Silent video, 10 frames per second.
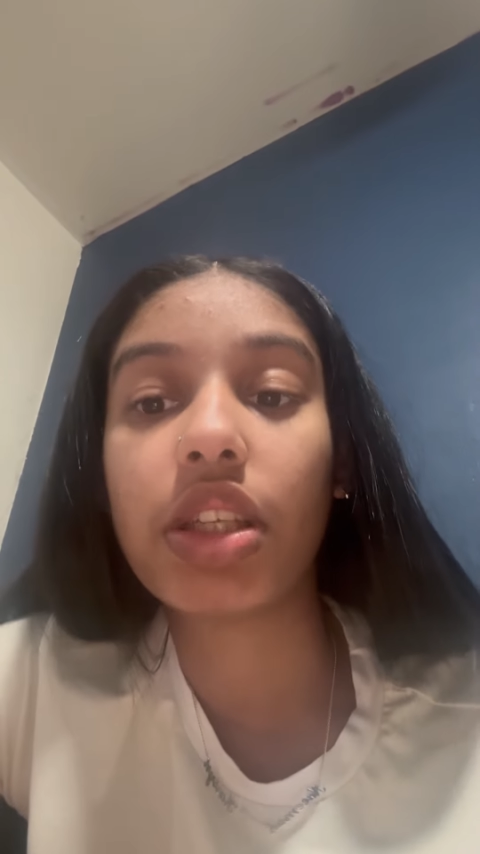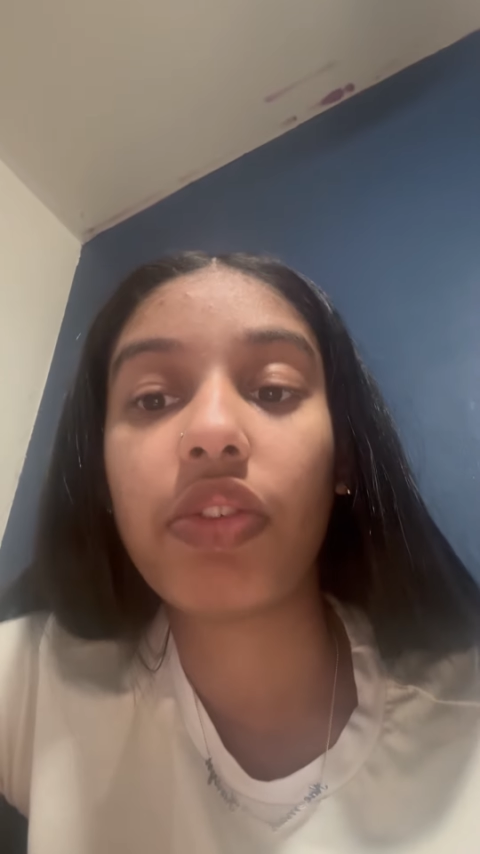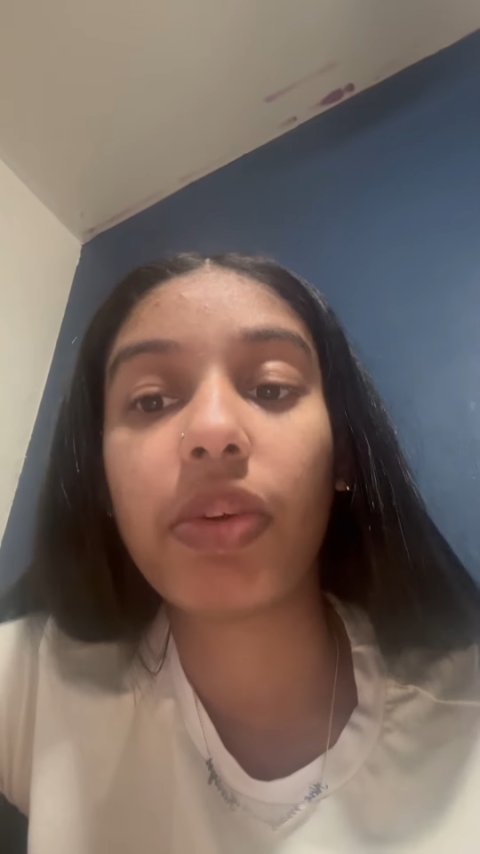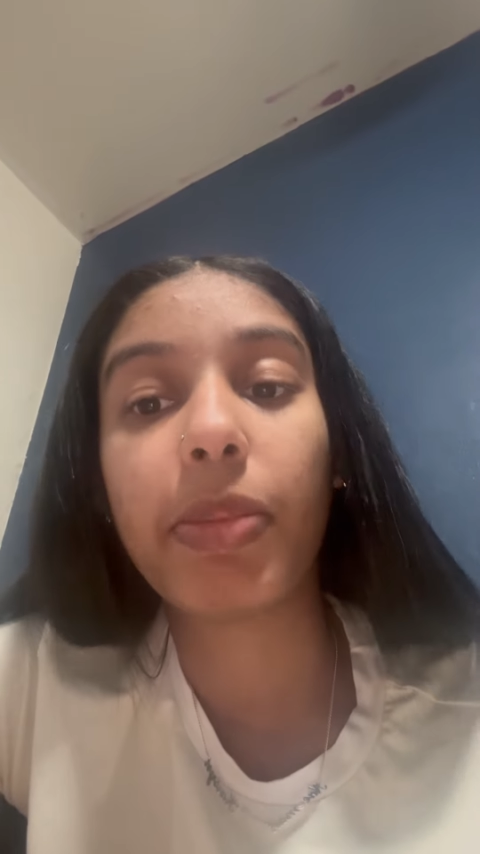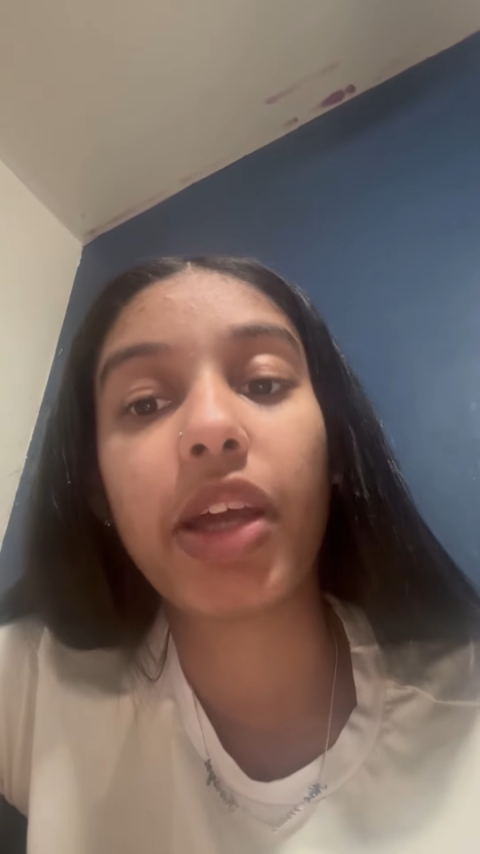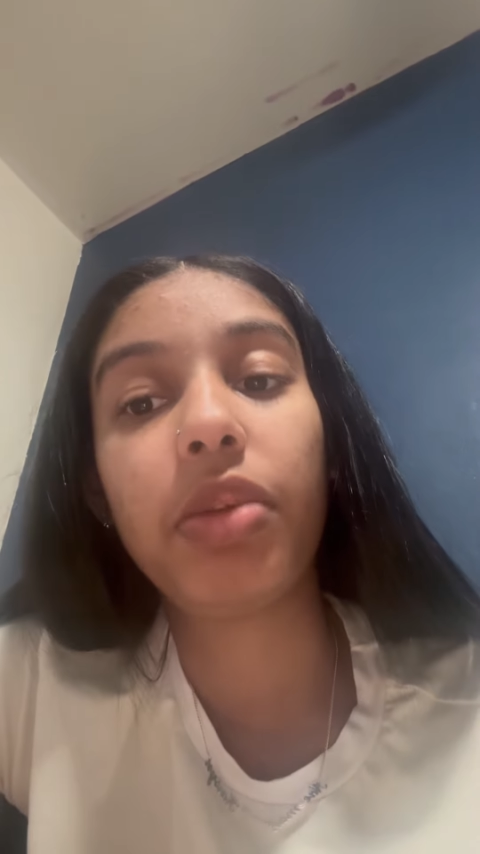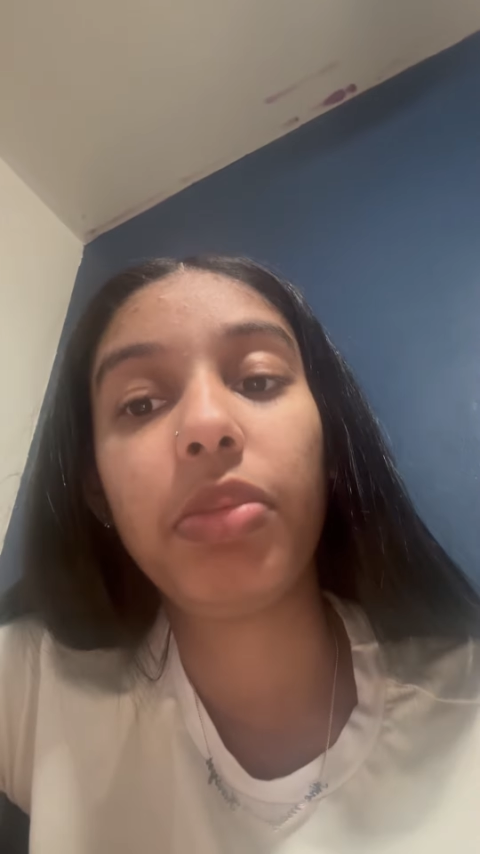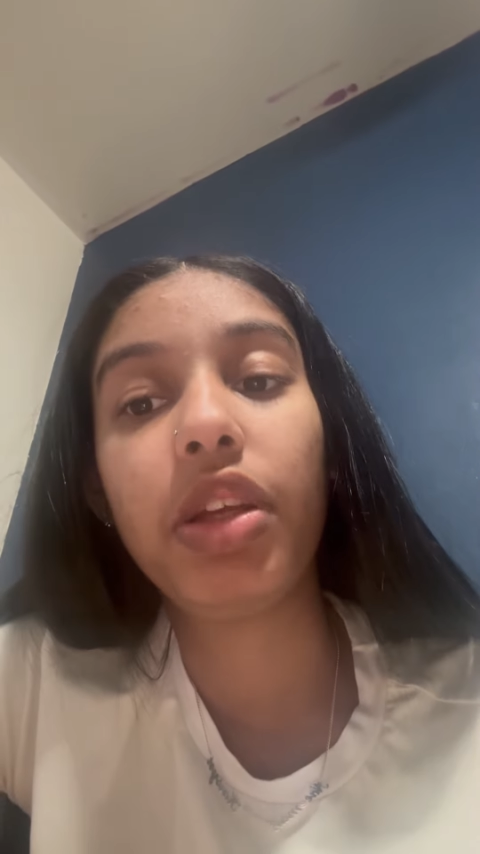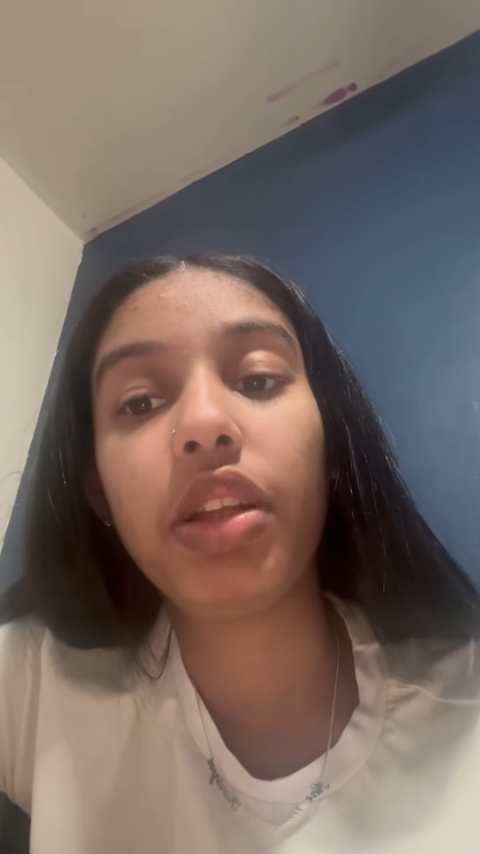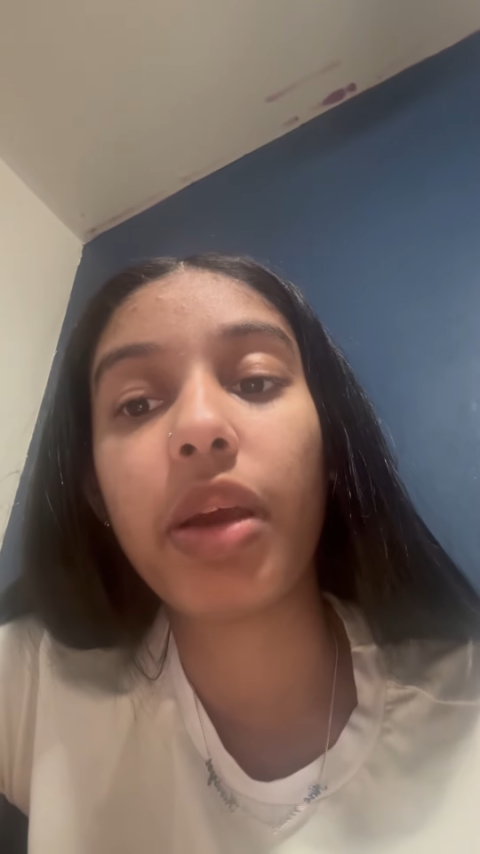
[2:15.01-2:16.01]
it reminded
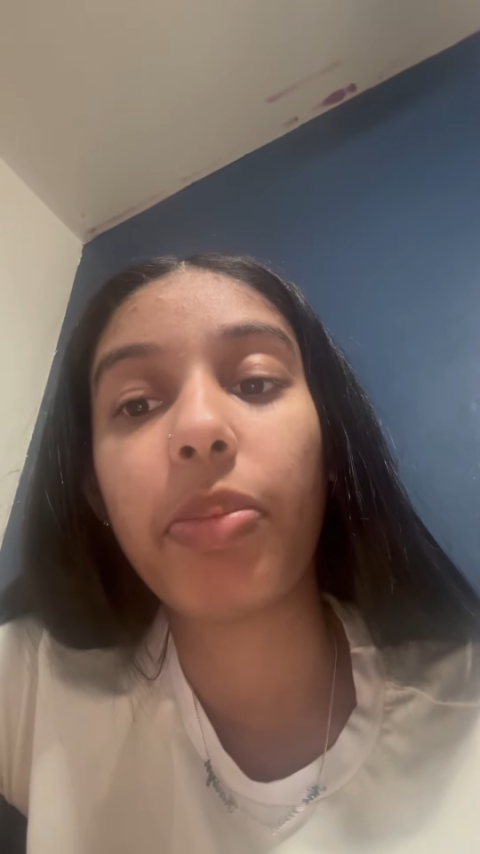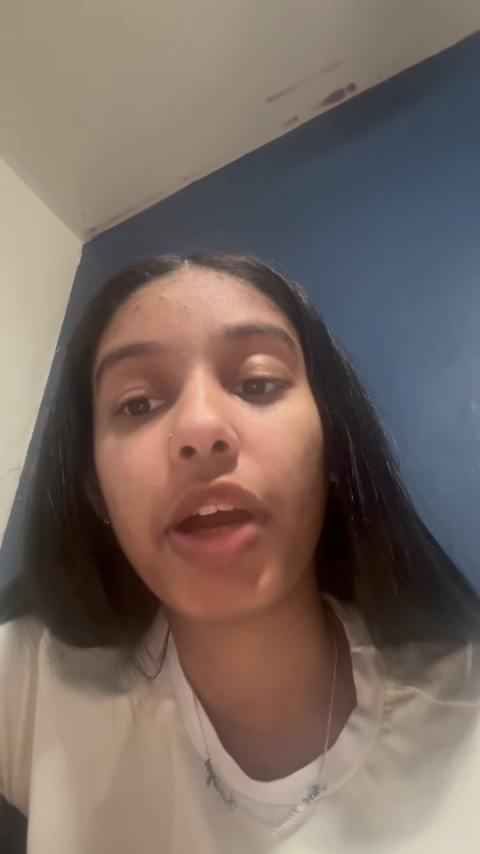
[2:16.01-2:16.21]
me that